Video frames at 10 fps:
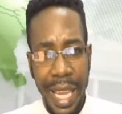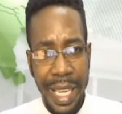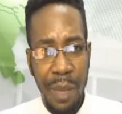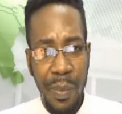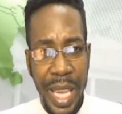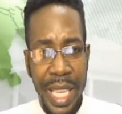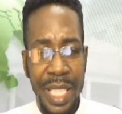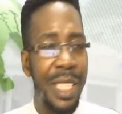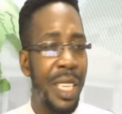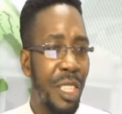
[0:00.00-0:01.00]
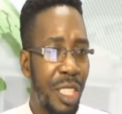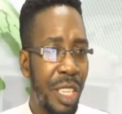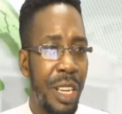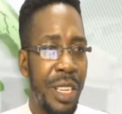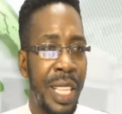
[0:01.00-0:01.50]
the page,
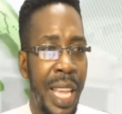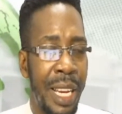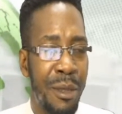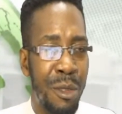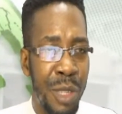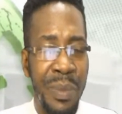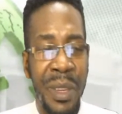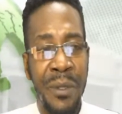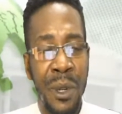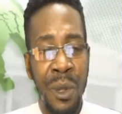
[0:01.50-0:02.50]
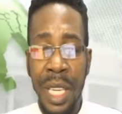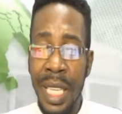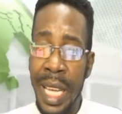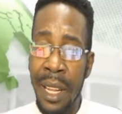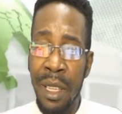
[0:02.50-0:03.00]
share the live stream. If you're looking
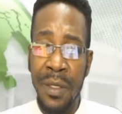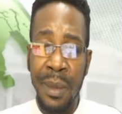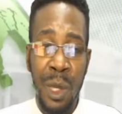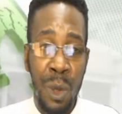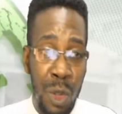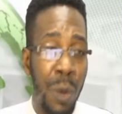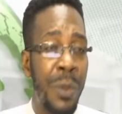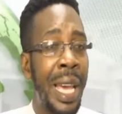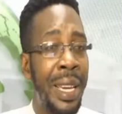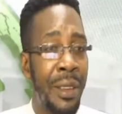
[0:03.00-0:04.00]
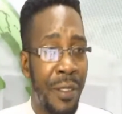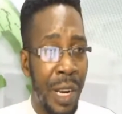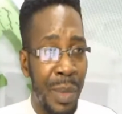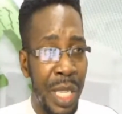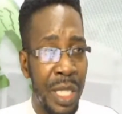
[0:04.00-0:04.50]
at us from YouTube, thank you
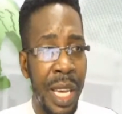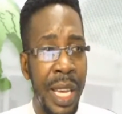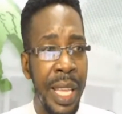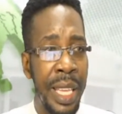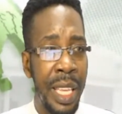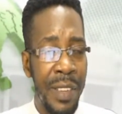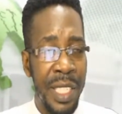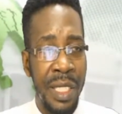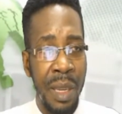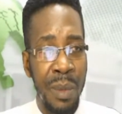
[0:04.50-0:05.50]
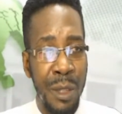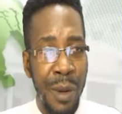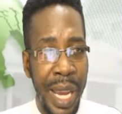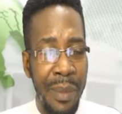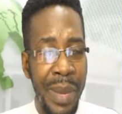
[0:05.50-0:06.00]
very much. Give us a
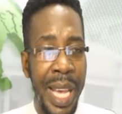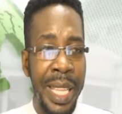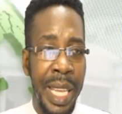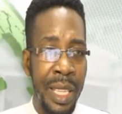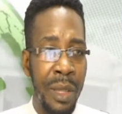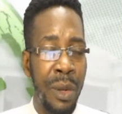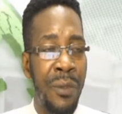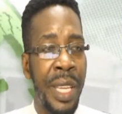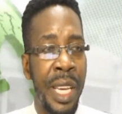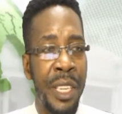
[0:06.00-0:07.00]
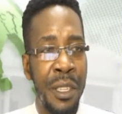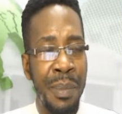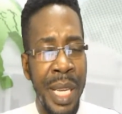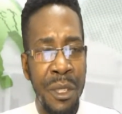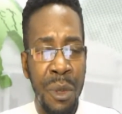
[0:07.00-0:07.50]
subscribe and hit the notification
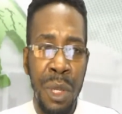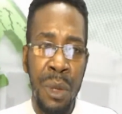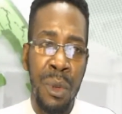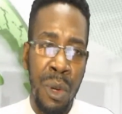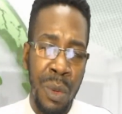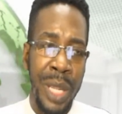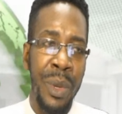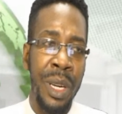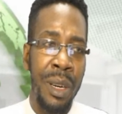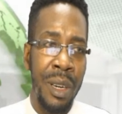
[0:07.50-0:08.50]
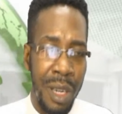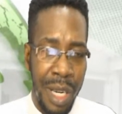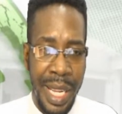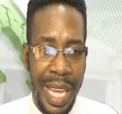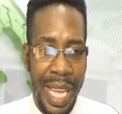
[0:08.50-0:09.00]
bell so you know when we're
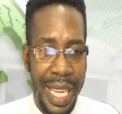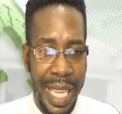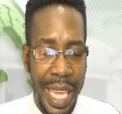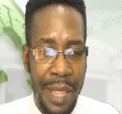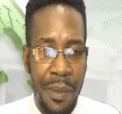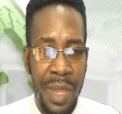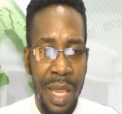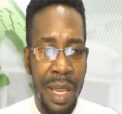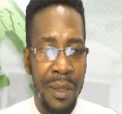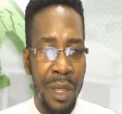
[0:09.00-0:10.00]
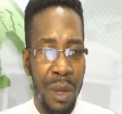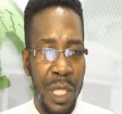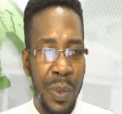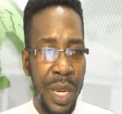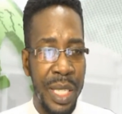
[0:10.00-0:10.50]
on again. Those
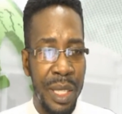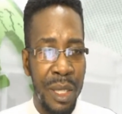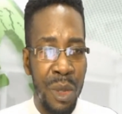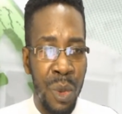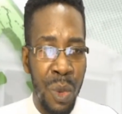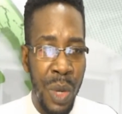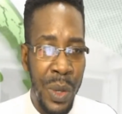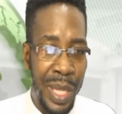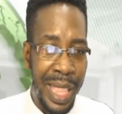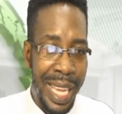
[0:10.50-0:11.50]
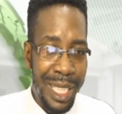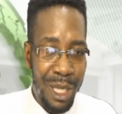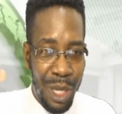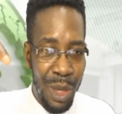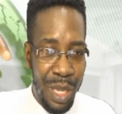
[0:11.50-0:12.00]
persons who would like
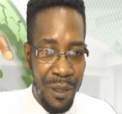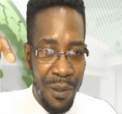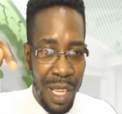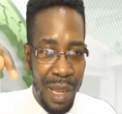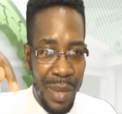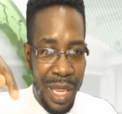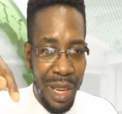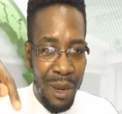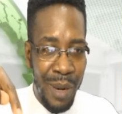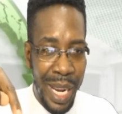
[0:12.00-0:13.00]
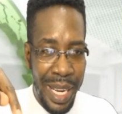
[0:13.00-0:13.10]
to, you can follow me right